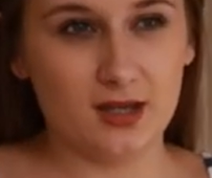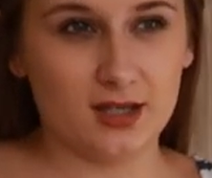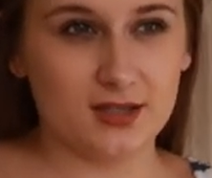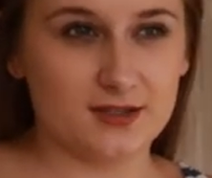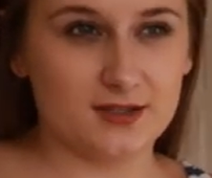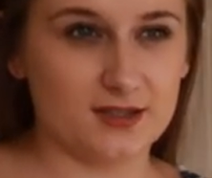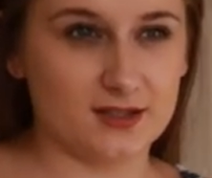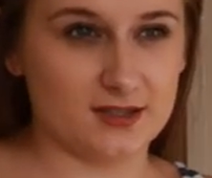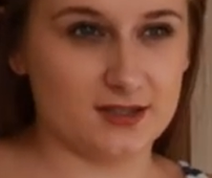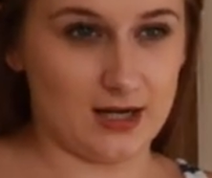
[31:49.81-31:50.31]

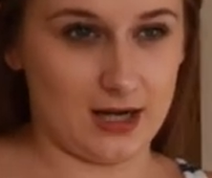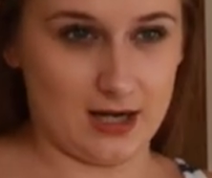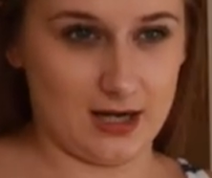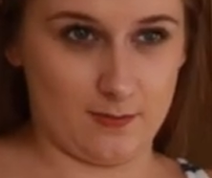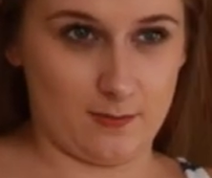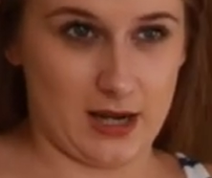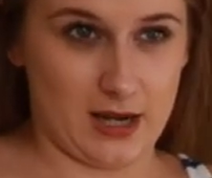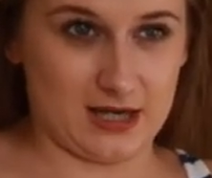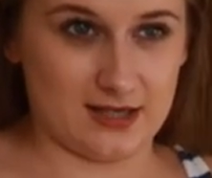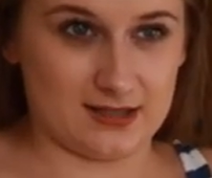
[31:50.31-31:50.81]
It's just
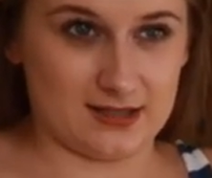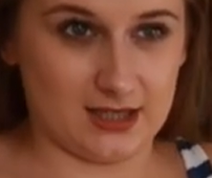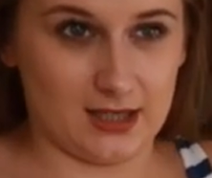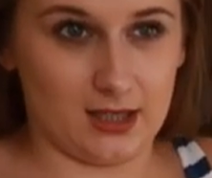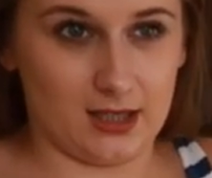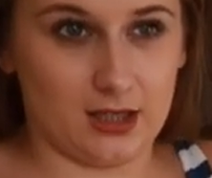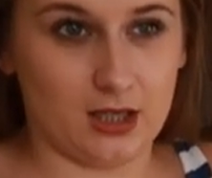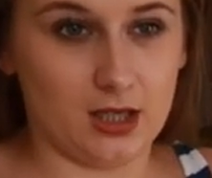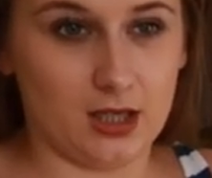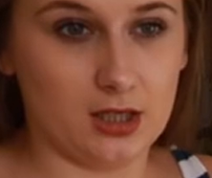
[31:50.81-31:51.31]
a
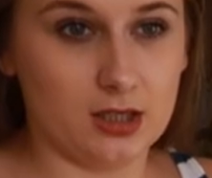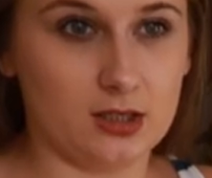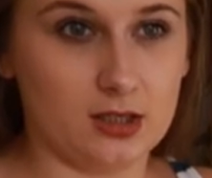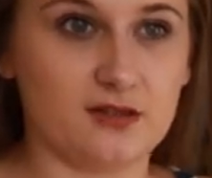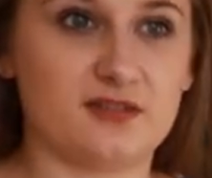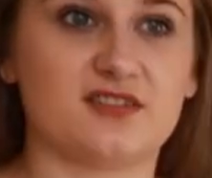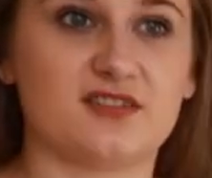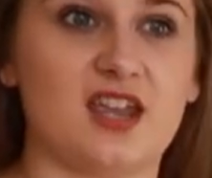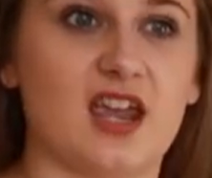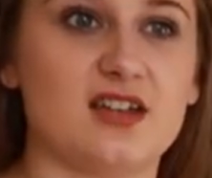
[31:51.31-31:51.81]
basic
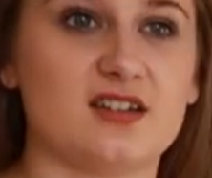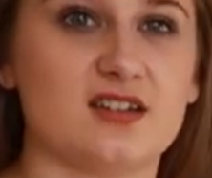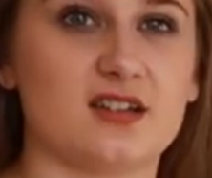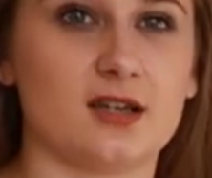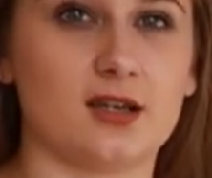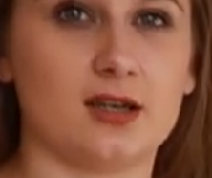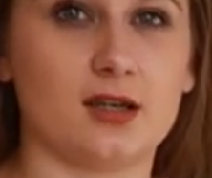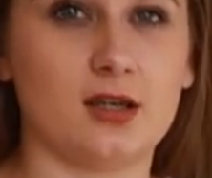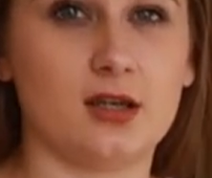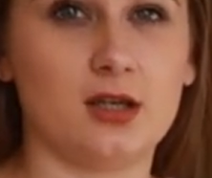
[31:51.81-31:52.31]

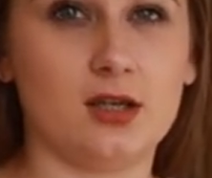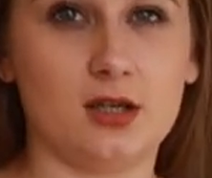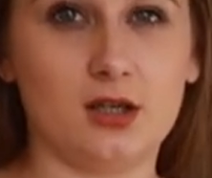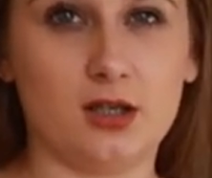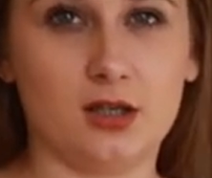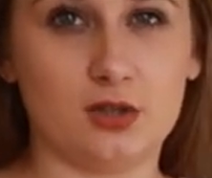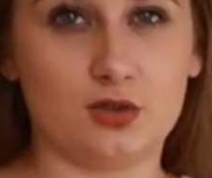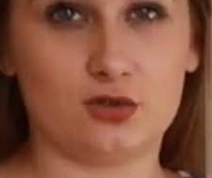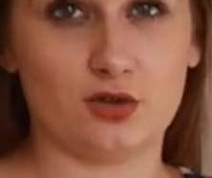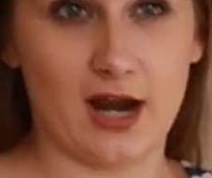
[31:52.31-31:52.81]
skater
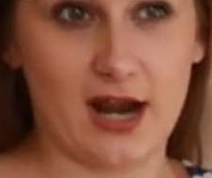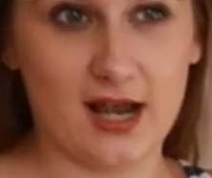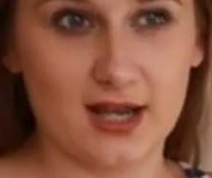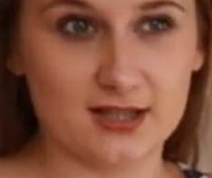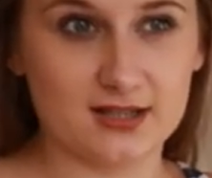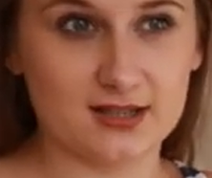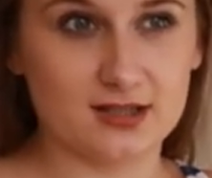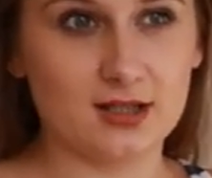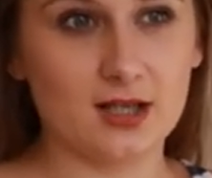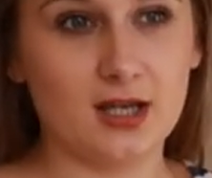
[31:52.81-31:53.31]

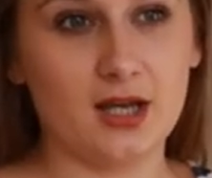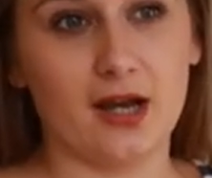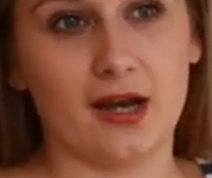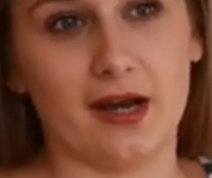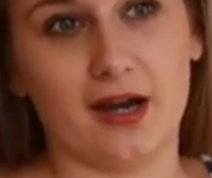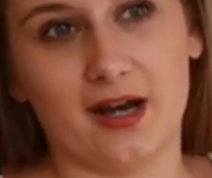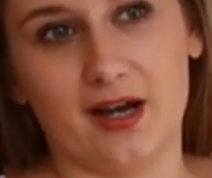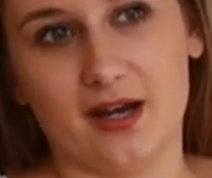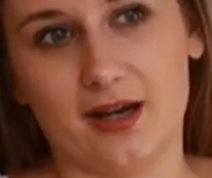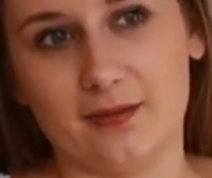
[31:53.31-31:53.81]
dress.
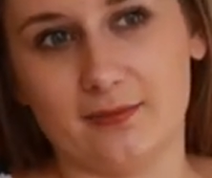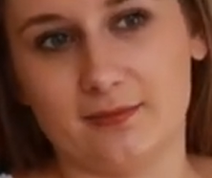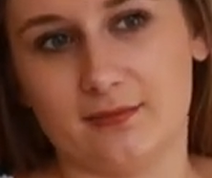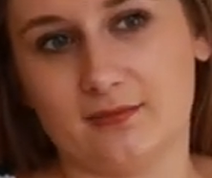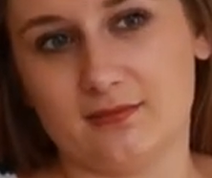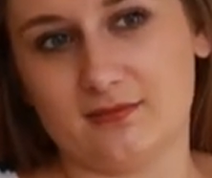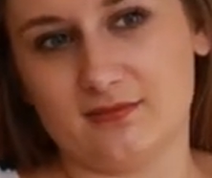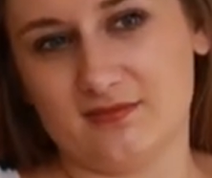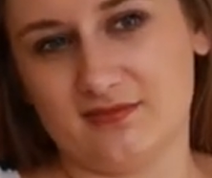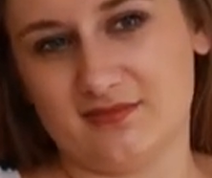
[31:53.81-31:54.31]

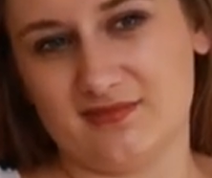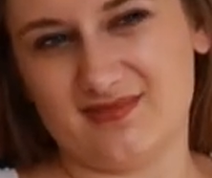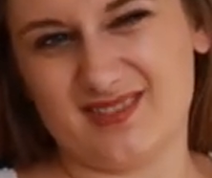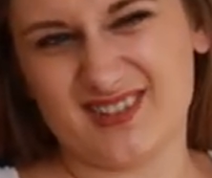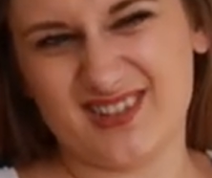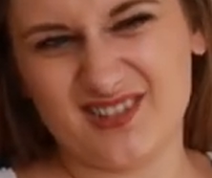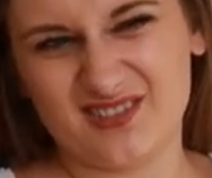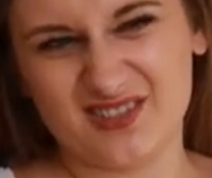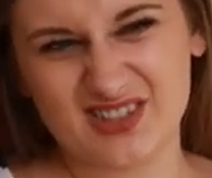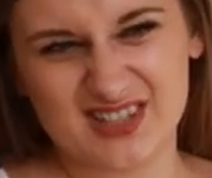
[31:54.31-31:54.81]

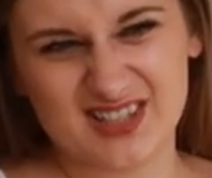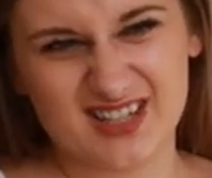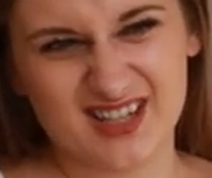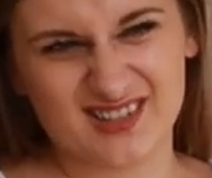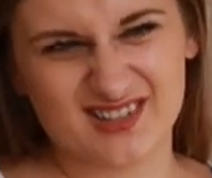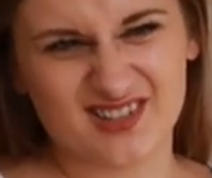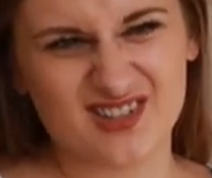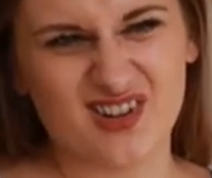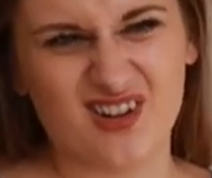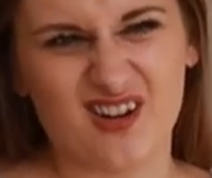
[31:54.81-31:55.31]
Obviously
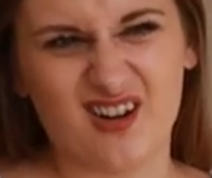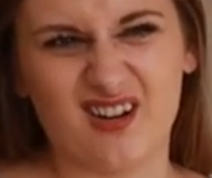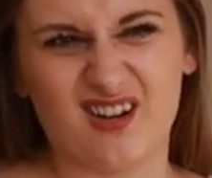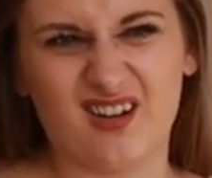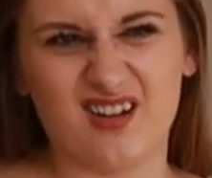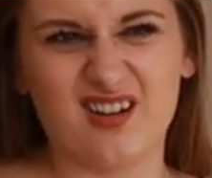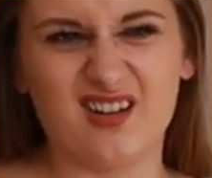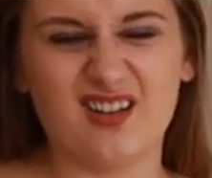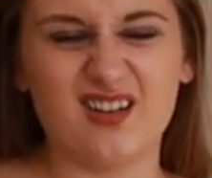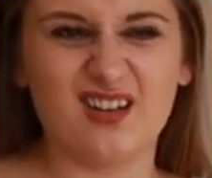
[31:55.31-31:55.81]
it's
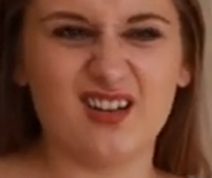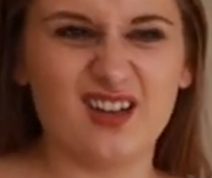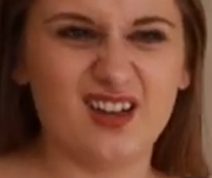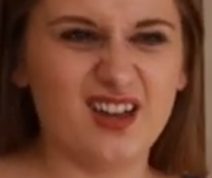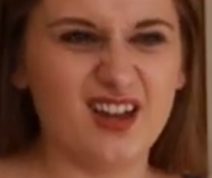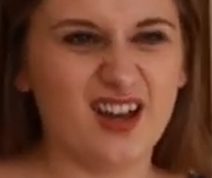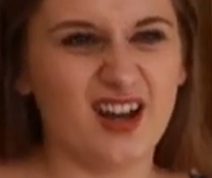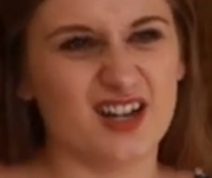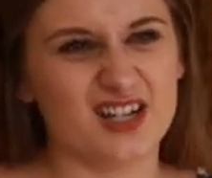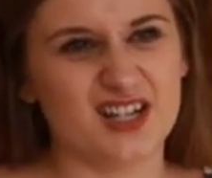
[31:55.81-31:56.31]
not,
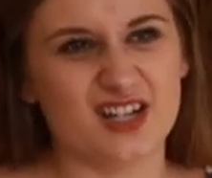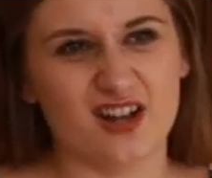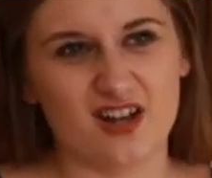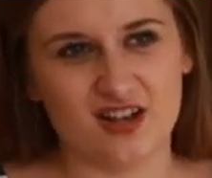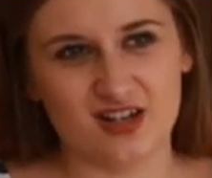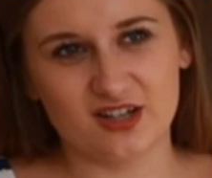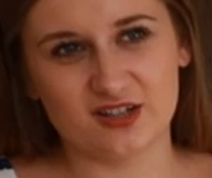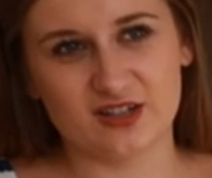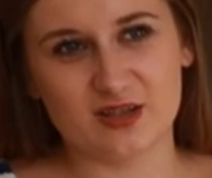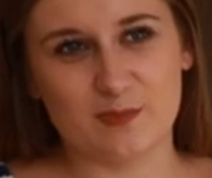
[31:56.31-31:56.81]
I don't
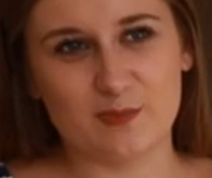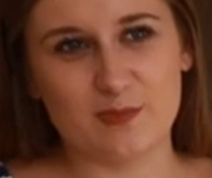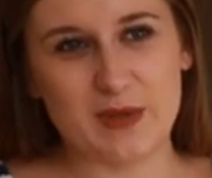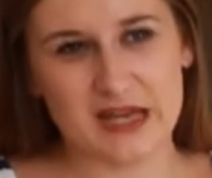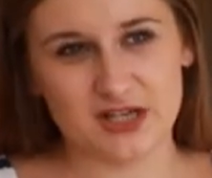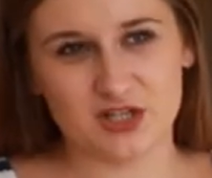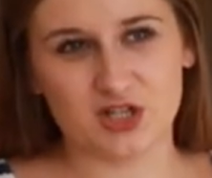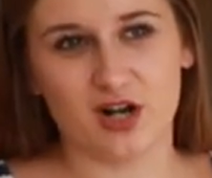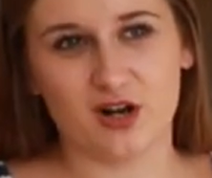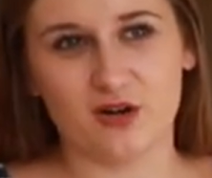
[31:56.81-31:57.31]
know, it looks a
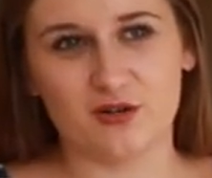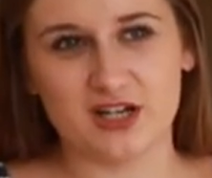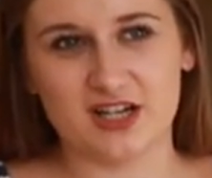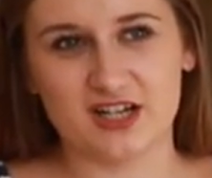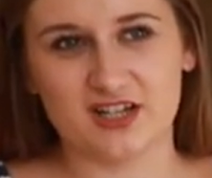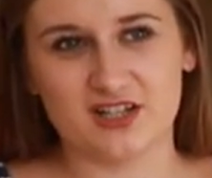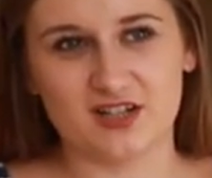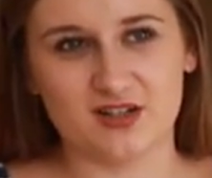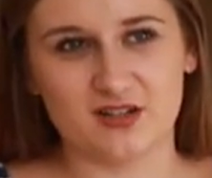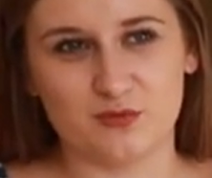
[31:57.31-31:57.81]
bit
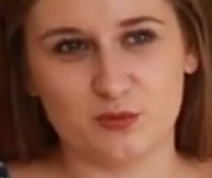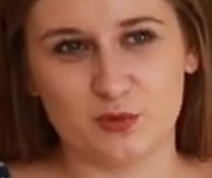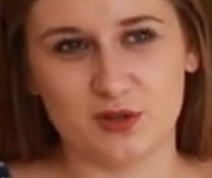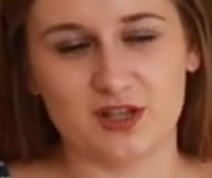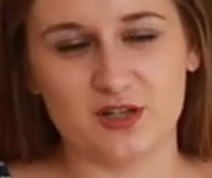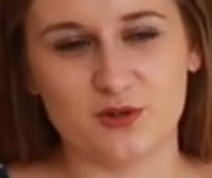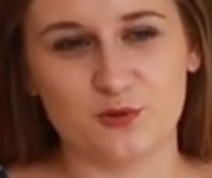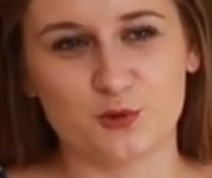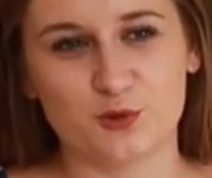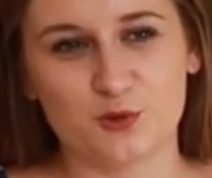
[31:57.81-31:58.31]
childish in,
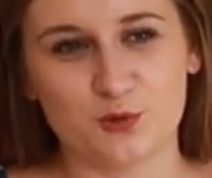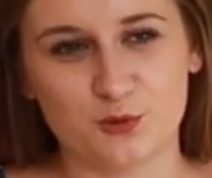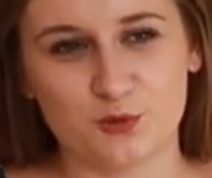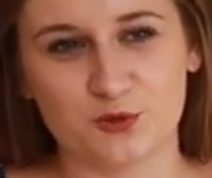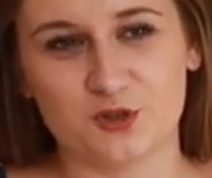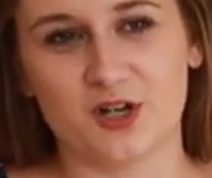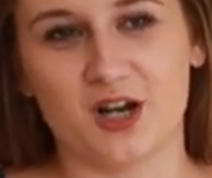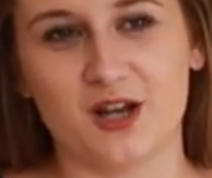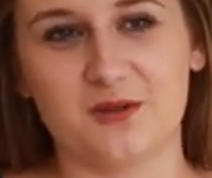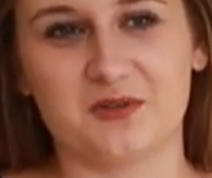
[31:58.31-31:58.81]
with the nautical
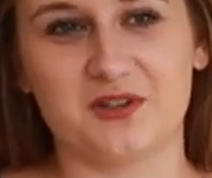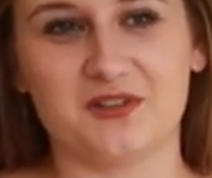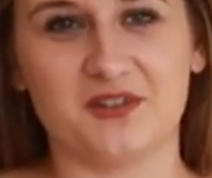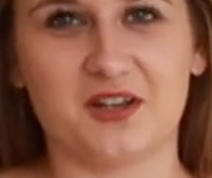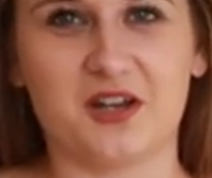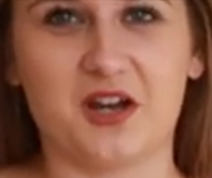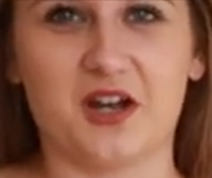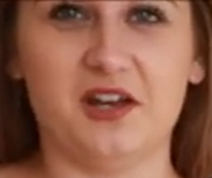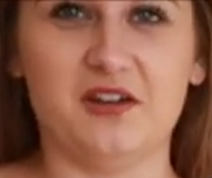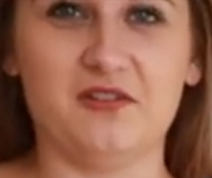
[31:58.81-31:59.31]
stripes and
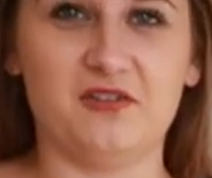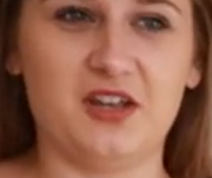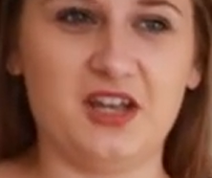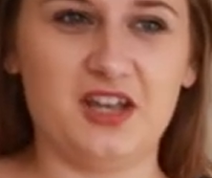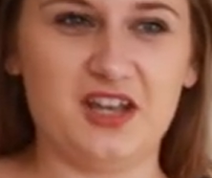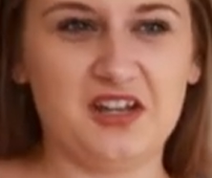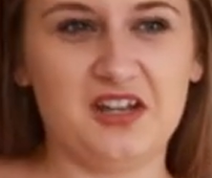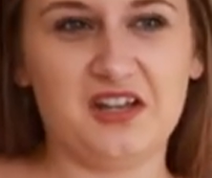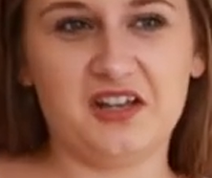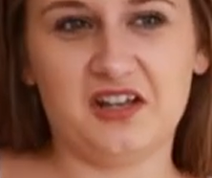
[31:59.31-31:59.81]
the kind
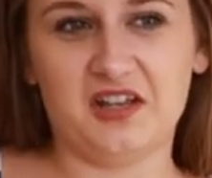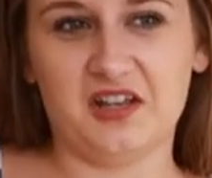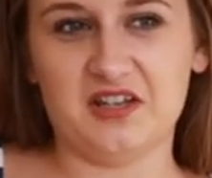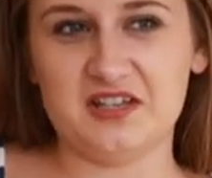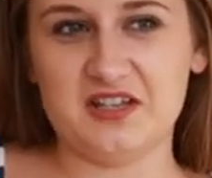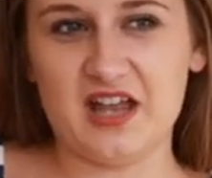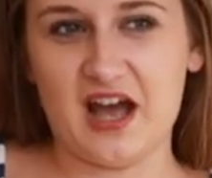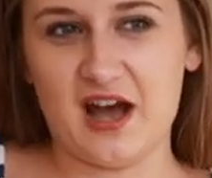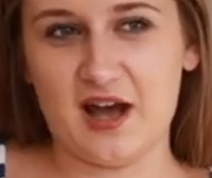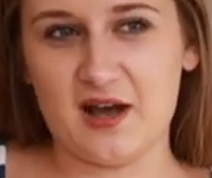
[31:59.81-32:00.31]

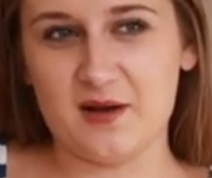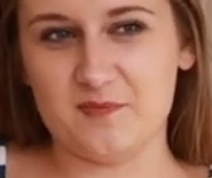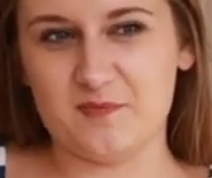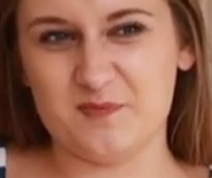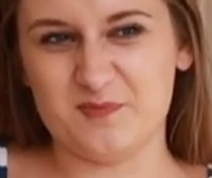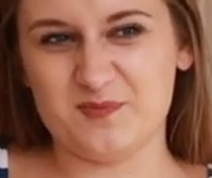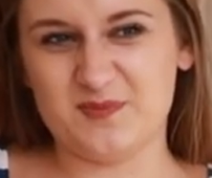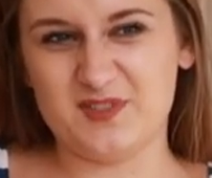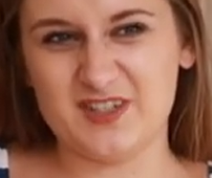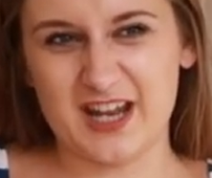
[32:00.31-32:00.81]

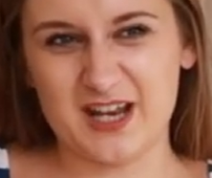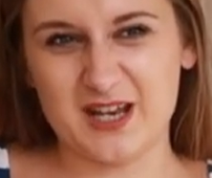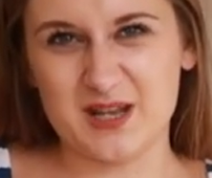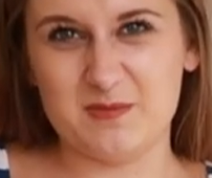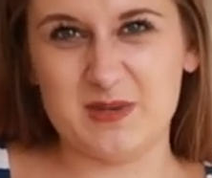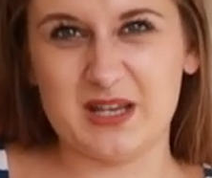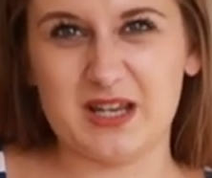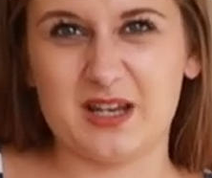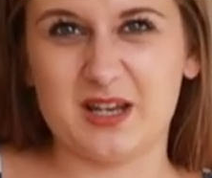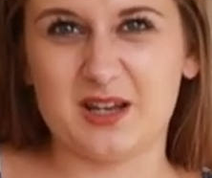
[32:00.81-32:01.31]
of
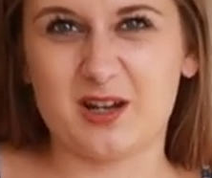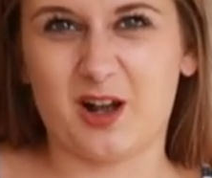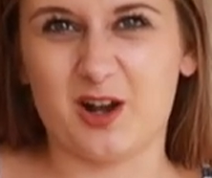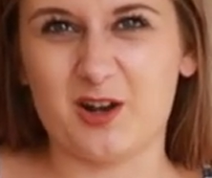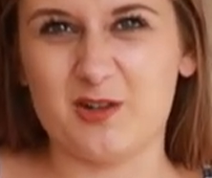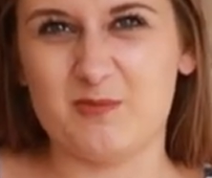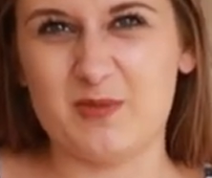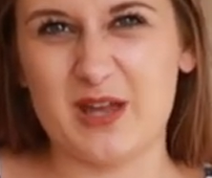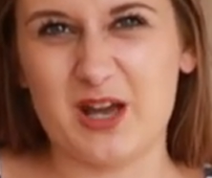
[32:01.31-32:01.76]
denim-y kind of